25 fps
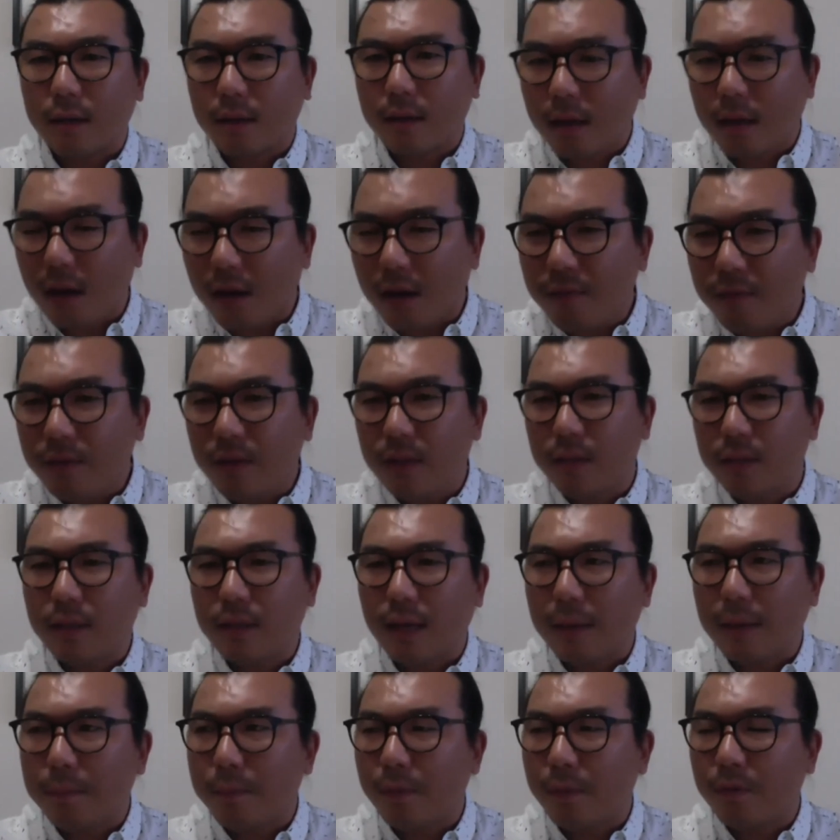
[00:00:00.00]
covenant
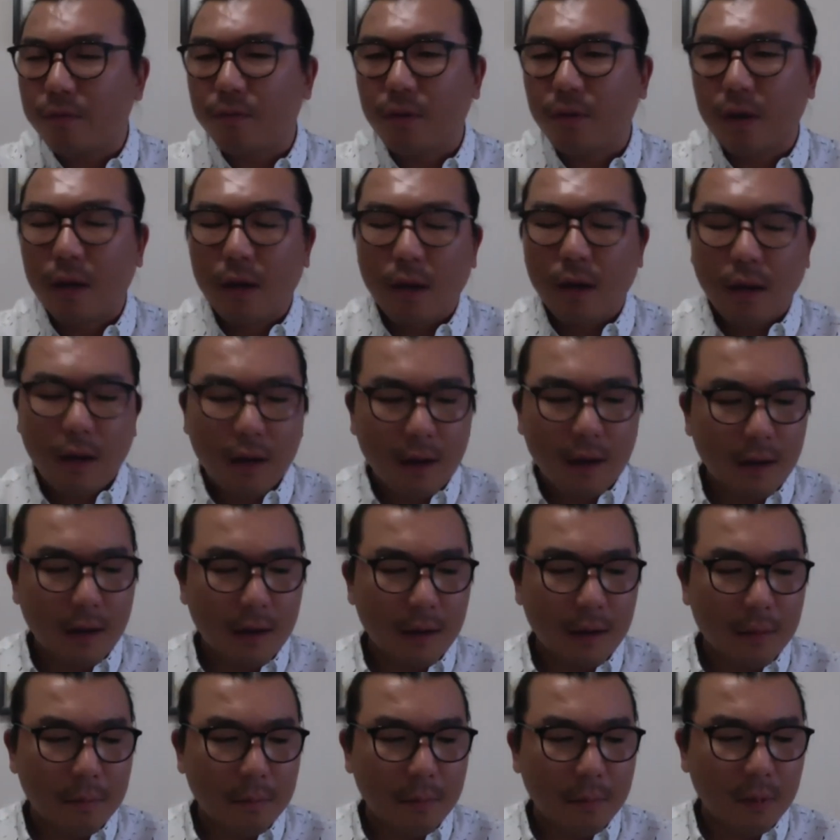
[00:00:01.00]
type of
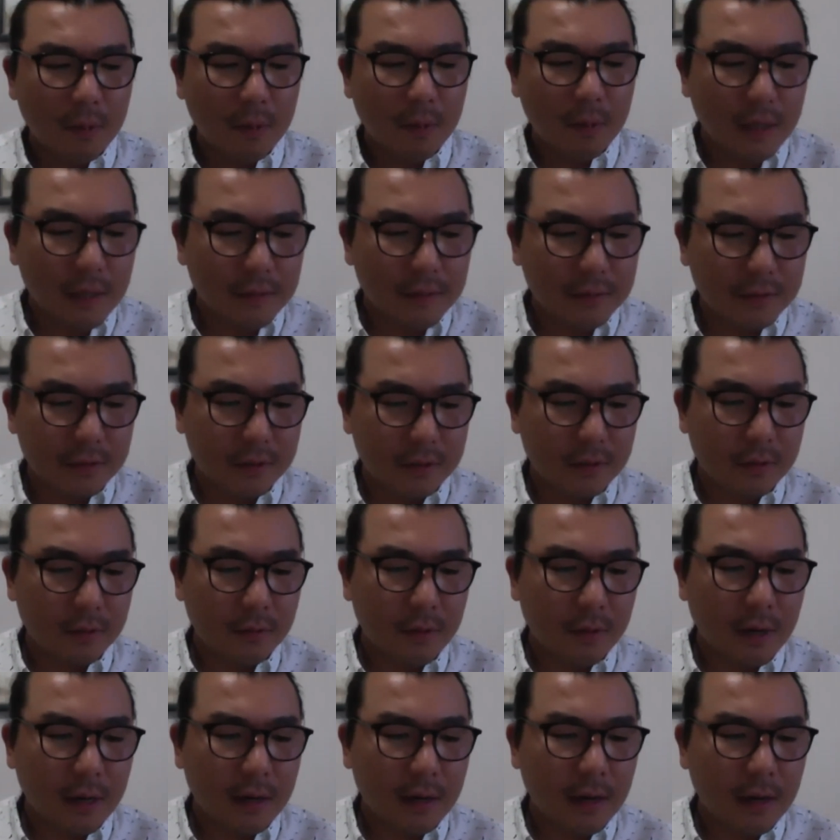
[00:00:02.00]
beliefs,
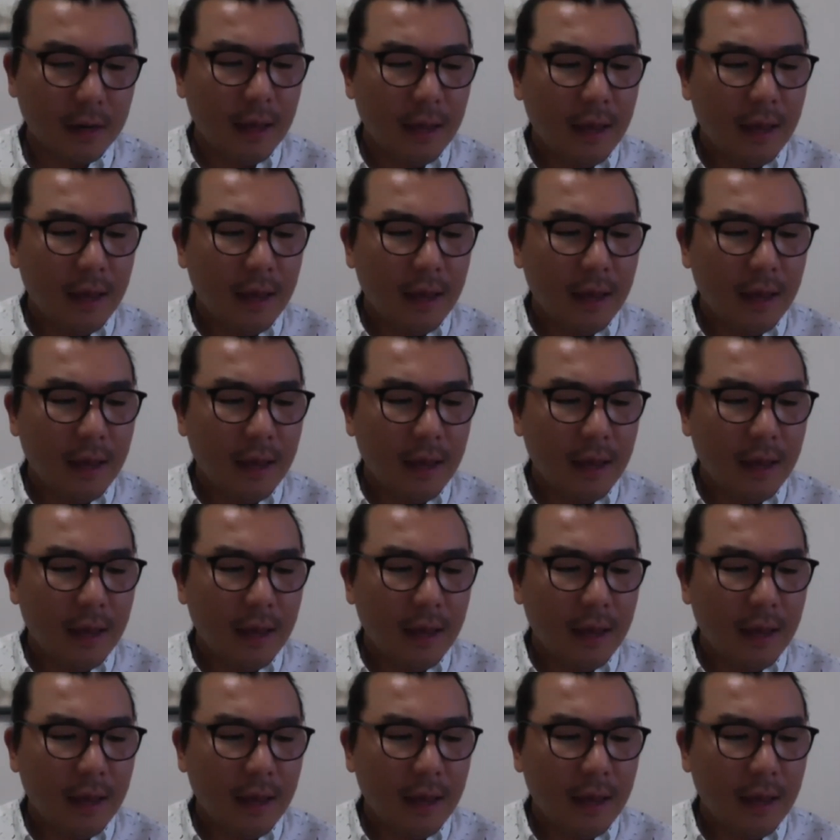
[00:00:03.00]
right?